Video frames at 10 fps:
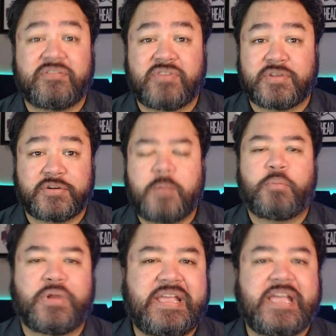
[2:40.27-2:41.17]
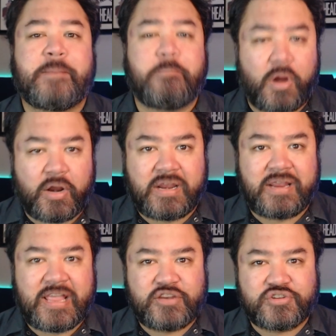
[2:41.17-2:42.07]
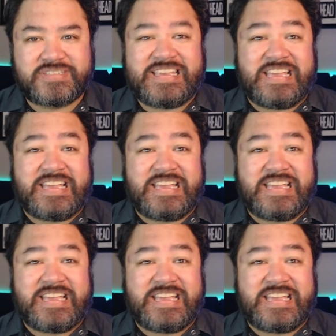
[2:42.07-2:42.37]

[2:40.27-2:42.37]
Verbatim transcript: visitors. Bringing in a marketing agency